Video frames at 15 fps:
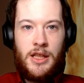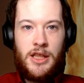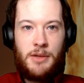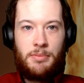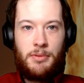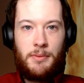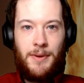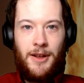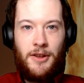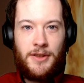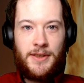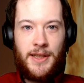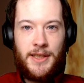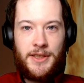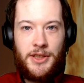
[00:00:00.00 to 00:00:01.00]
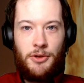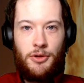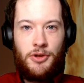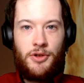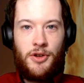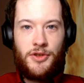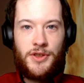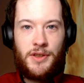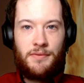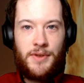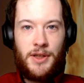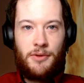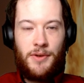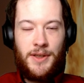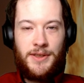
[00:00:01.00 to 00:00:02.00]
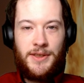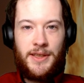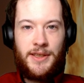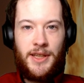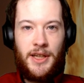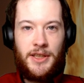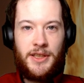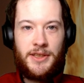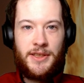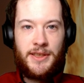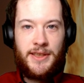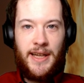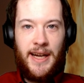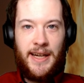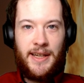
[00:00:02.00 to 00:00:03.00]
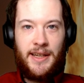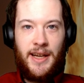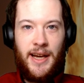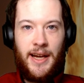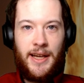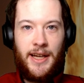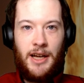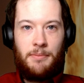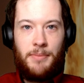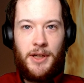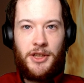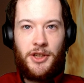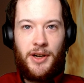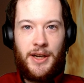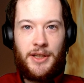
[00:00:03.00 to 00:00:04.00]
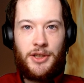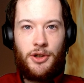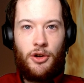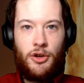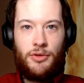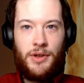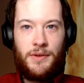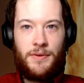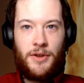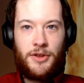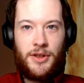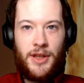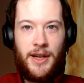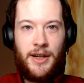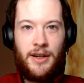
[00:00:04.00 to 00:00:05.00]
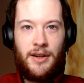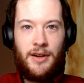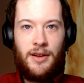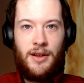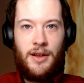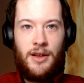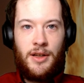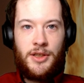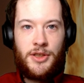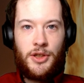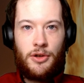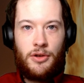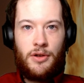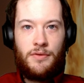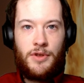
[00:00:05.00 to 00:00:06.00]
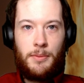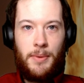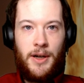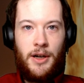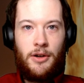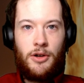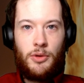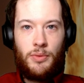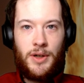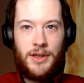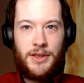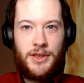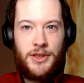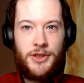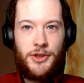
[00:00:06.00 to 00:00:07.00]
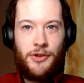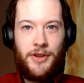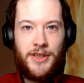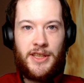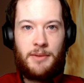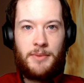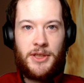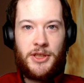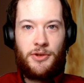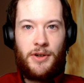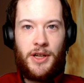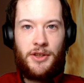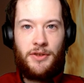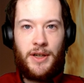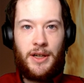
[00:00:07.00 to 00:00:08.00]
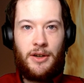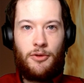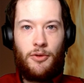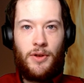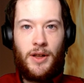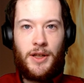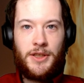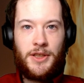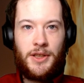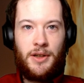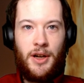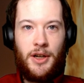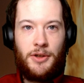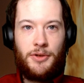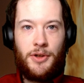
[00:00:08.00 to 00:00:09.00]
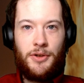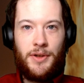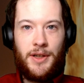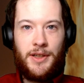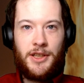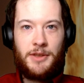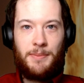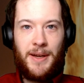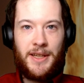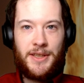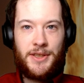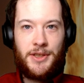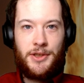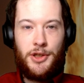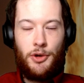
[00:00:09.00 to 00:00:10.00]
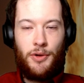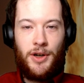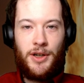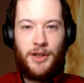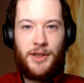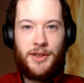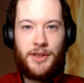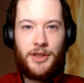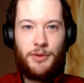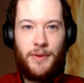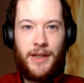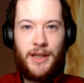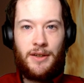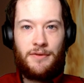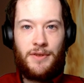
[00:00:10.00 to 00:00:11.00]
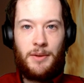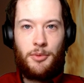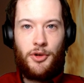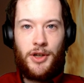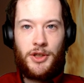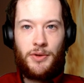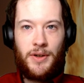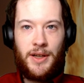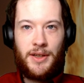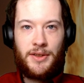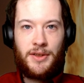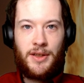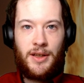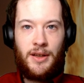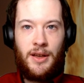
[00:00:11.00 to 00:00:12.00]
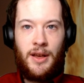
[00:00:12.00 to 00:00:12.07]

The propellant is so corrosive that once it touches the tank, it cannot be drained or refilled later. So, for better or worse, Soyuz MS-23 will launch uncrewed into space no earlier than the week of February 20th.